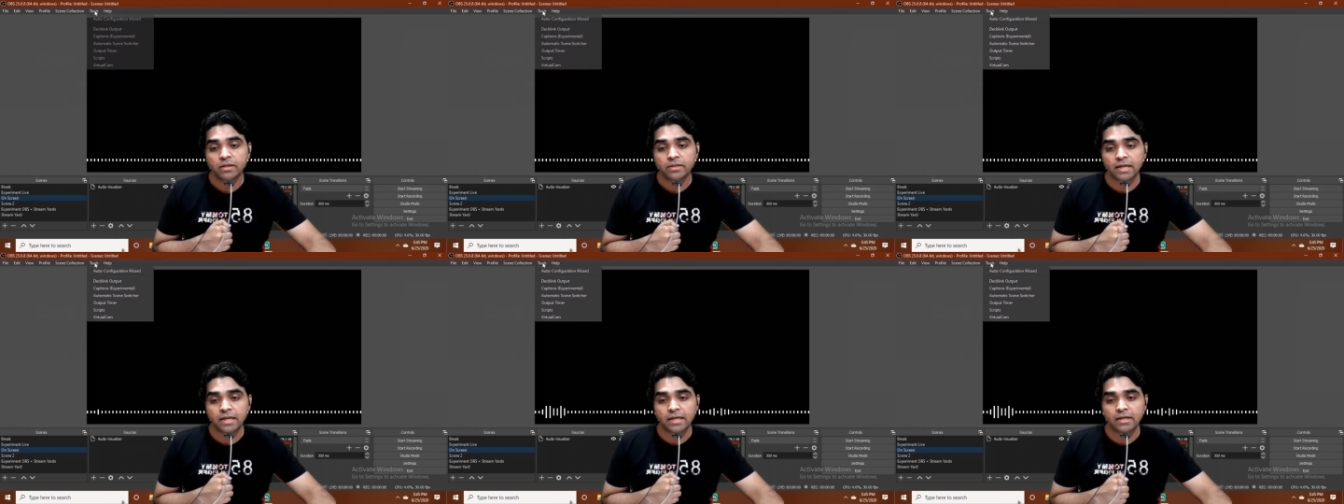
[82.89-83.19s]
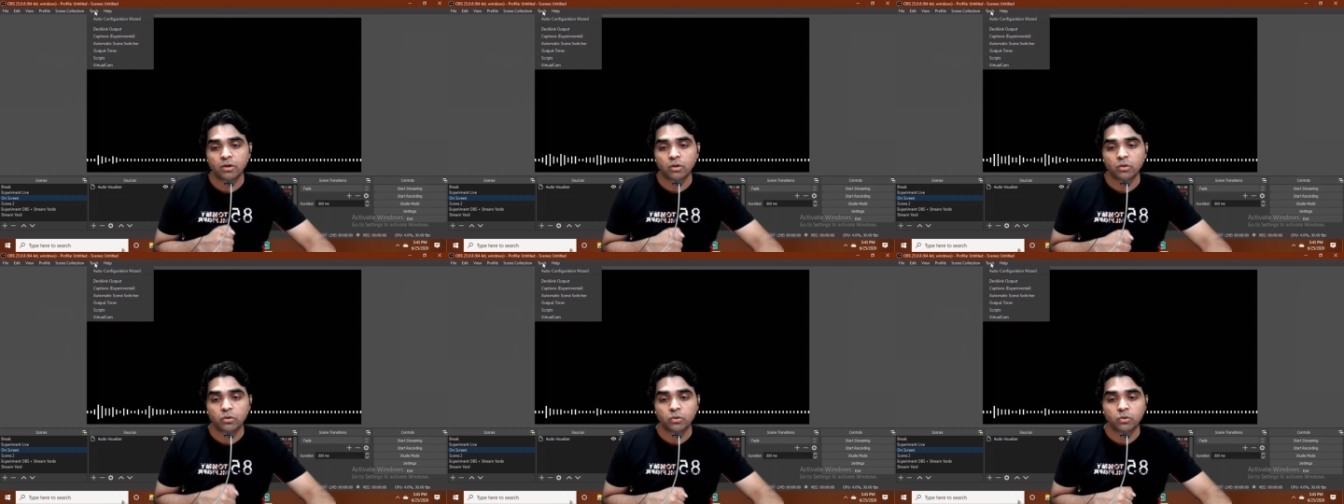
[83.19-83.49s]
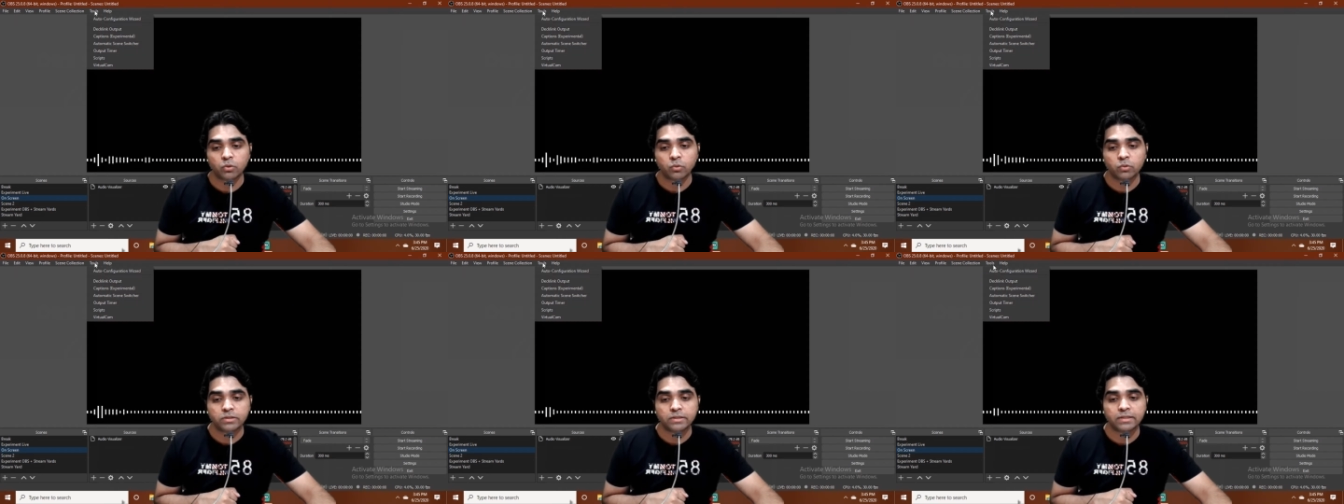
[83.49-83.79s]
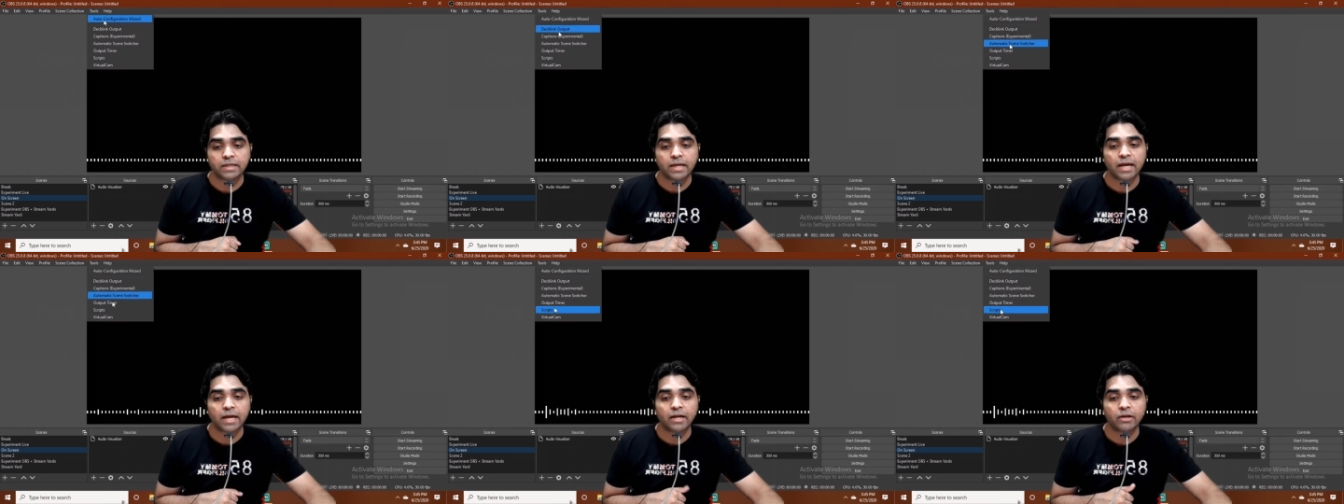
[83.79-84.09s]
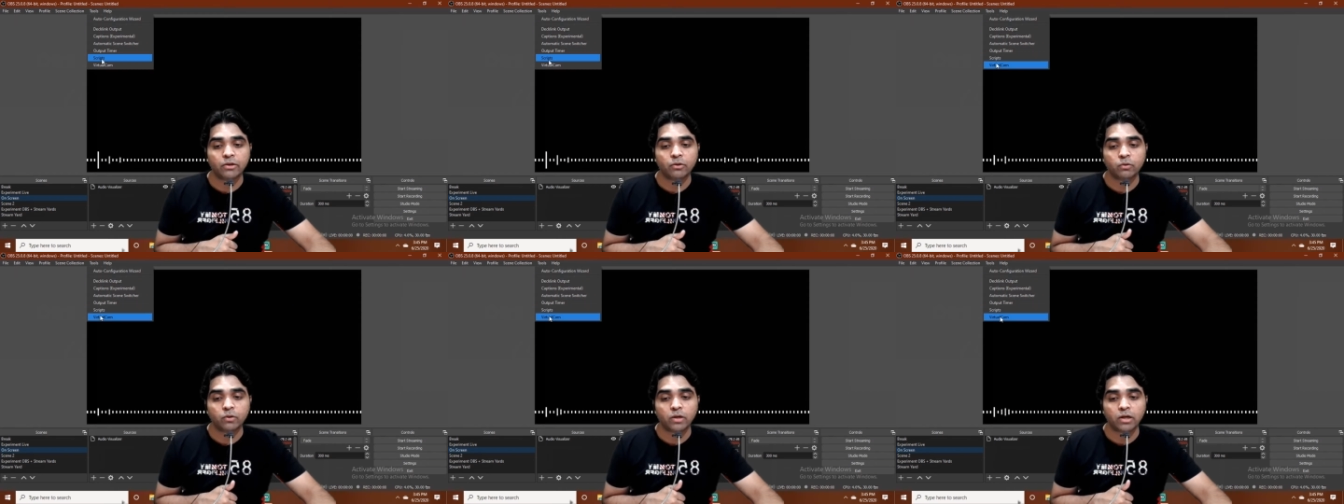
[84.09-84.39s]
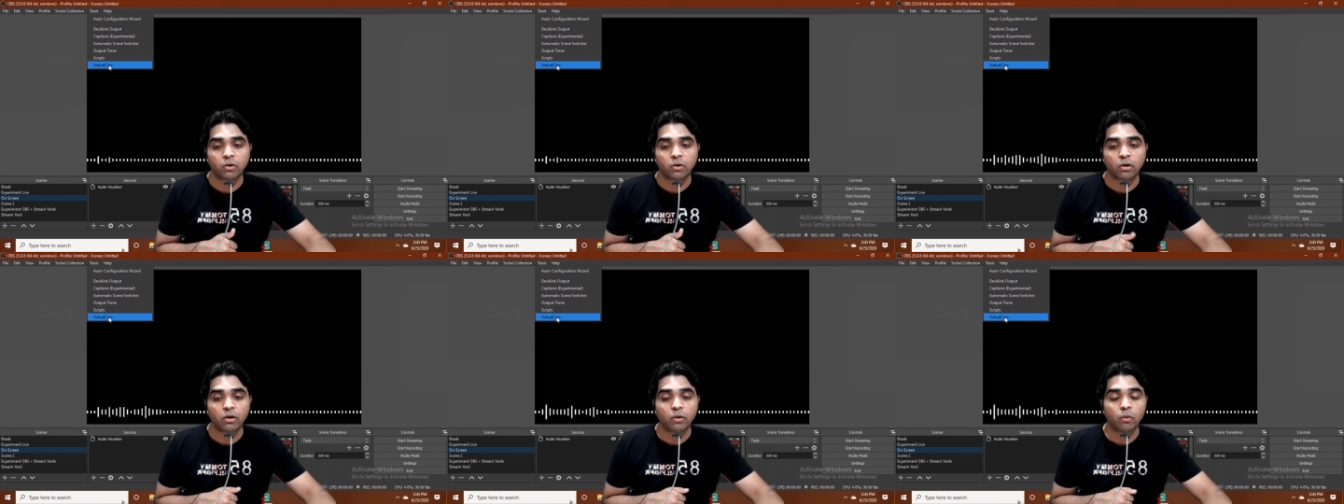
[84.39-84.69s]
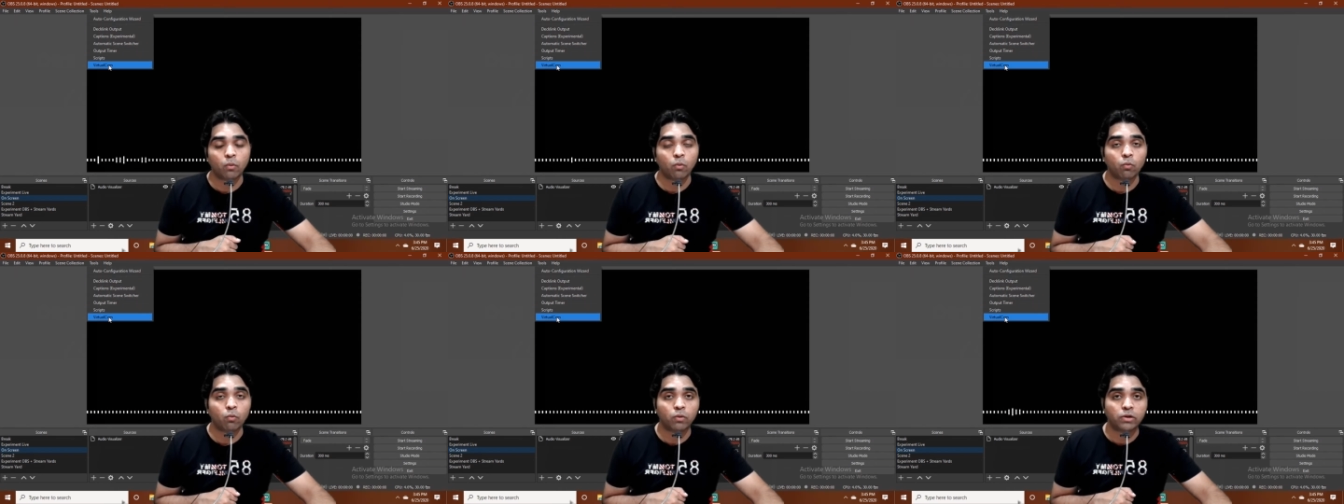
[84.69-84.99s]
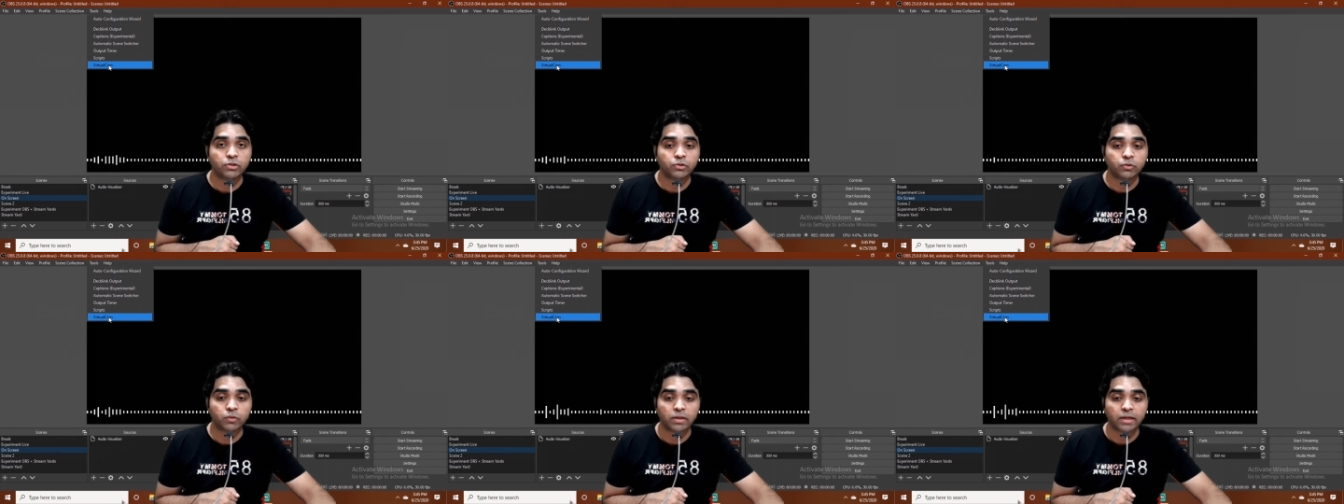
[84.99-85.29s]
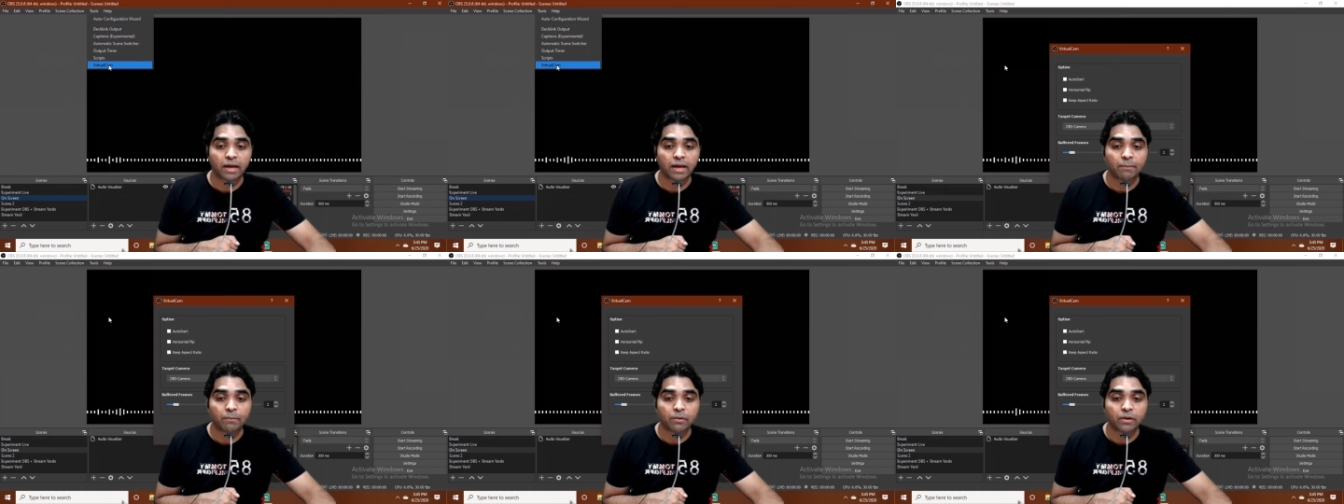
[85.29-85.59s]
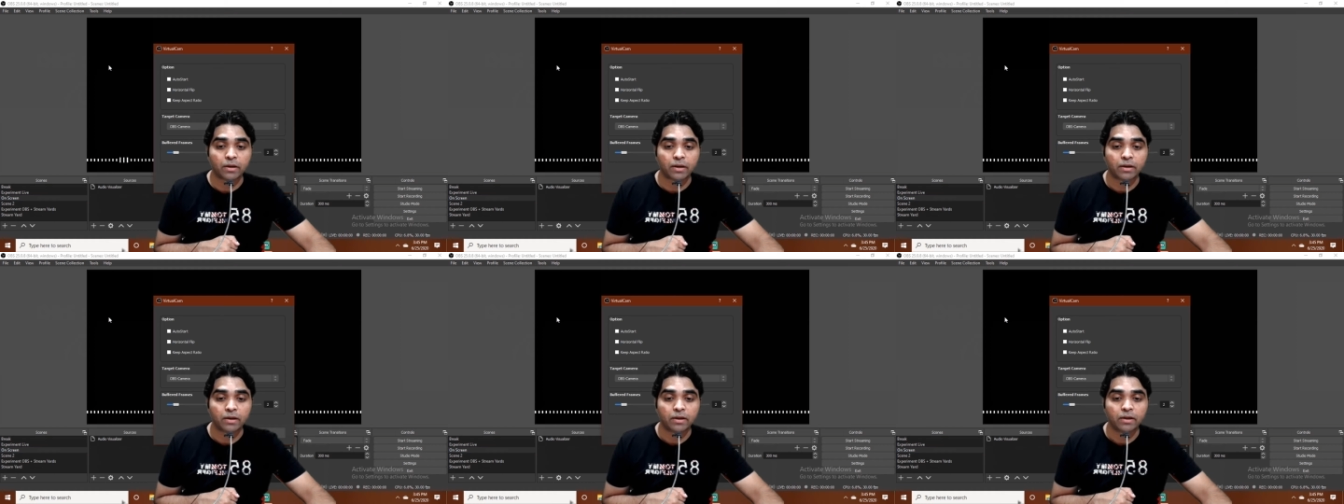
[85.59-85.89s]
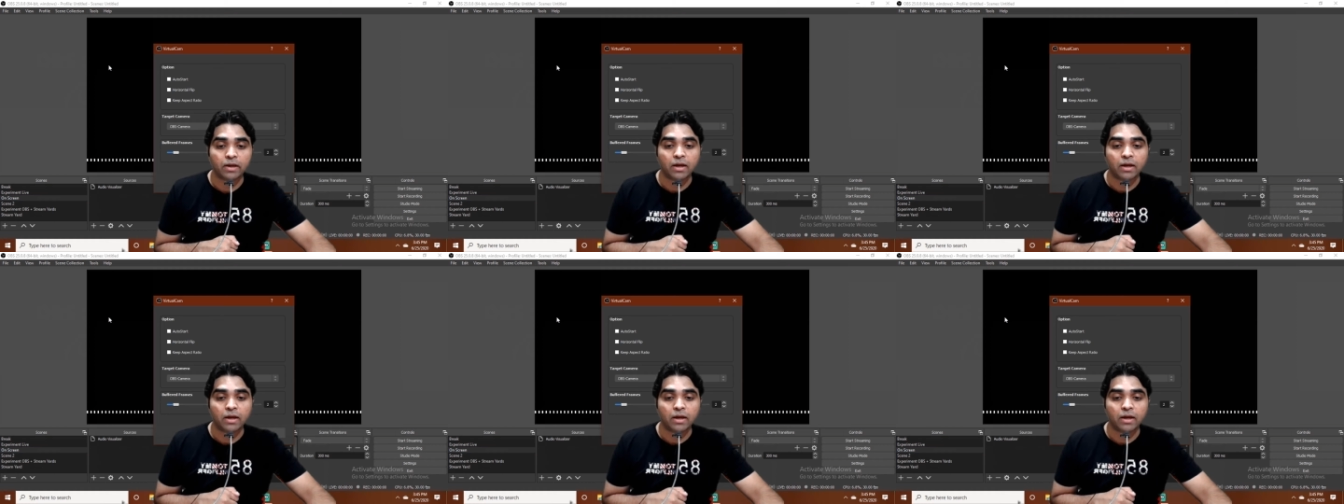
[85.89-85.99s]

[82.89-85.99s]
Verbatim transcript: click on tools and you click on virtual camera